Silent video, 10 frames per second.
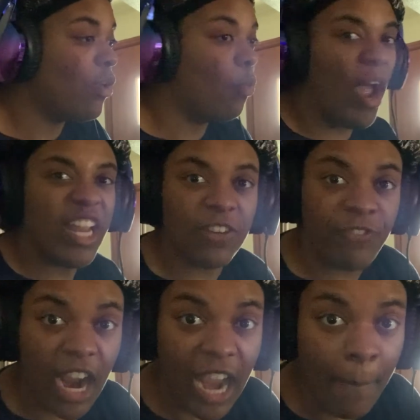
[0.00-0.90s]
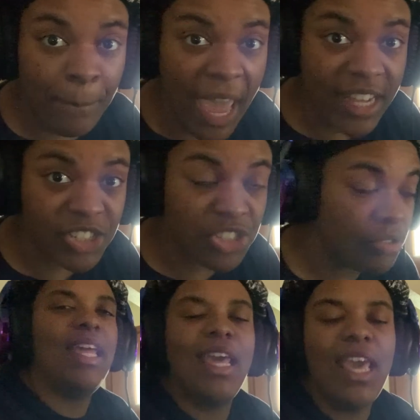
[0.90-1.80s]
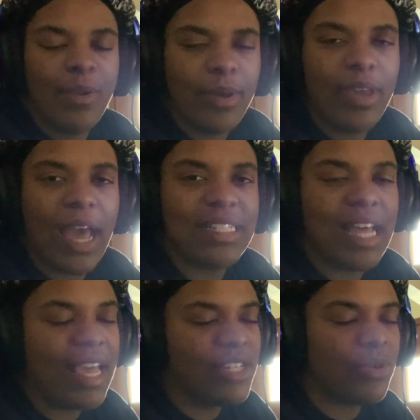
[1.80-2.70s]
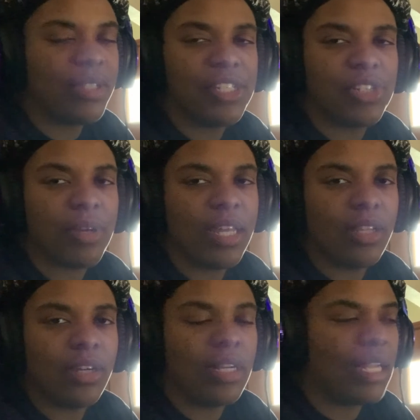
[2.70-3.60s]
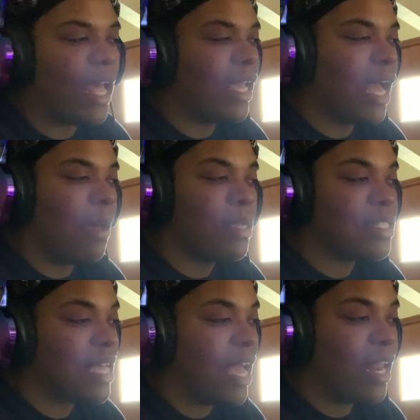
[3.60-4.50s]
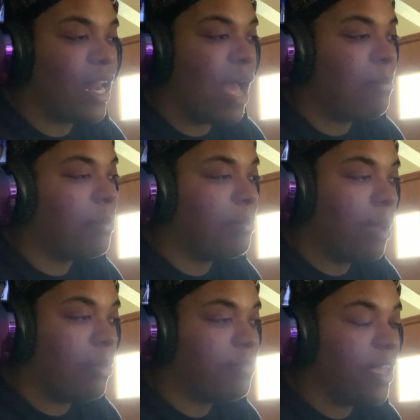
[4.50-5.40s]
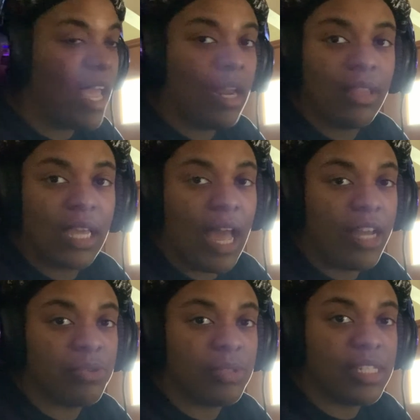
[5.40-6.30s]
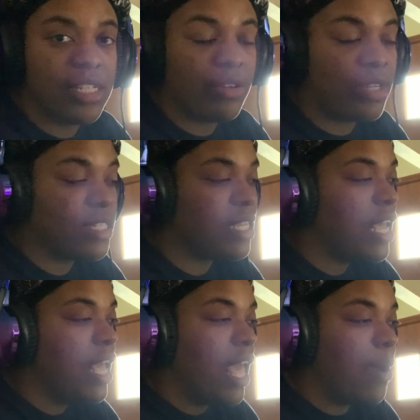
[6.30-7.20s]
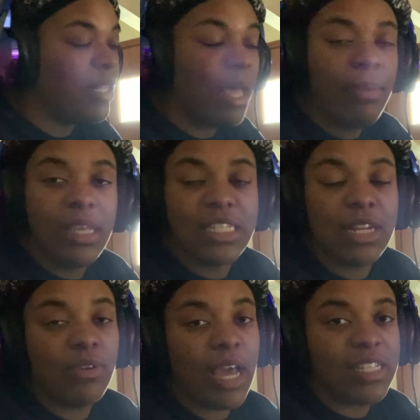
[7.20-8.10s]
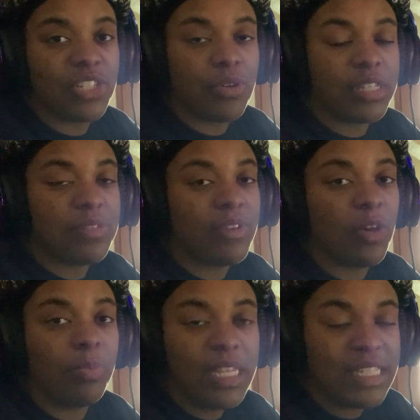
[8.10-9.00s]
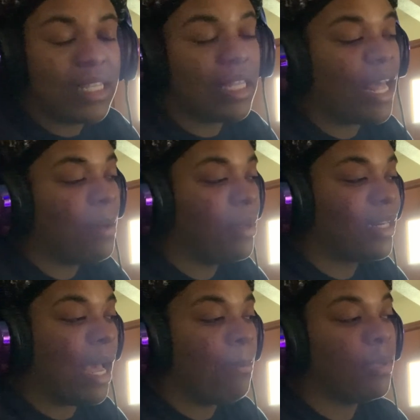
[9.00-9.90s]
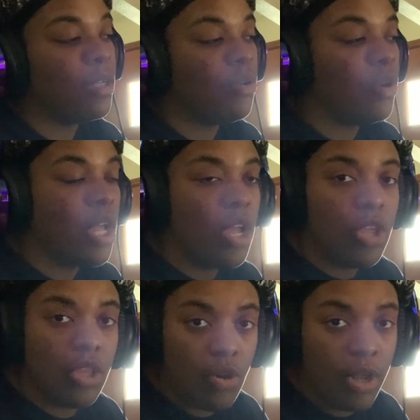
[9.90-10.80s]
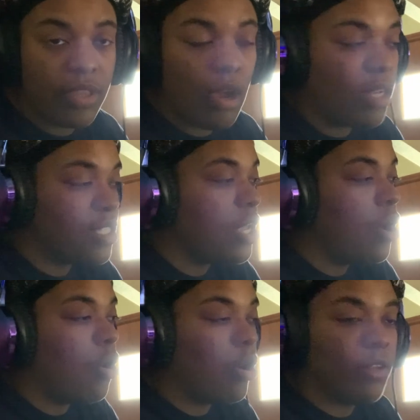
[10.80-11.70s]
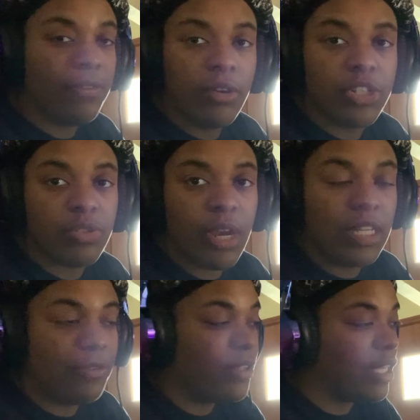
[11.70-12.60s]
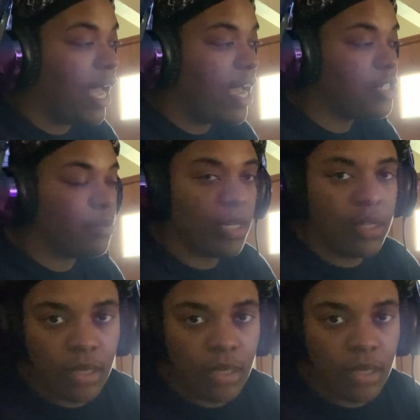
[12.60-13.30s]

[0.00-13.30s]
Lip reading: Wake the fuck up, bitch! Anyway, you guys, I enjoyed this trailer. Like, I'm excited. I'm a fan of the Conjuring series. And with that being said, if you guys enjoyed this video, please hit the like button. Comment below your thoughts on the first trailer for The Conjuring.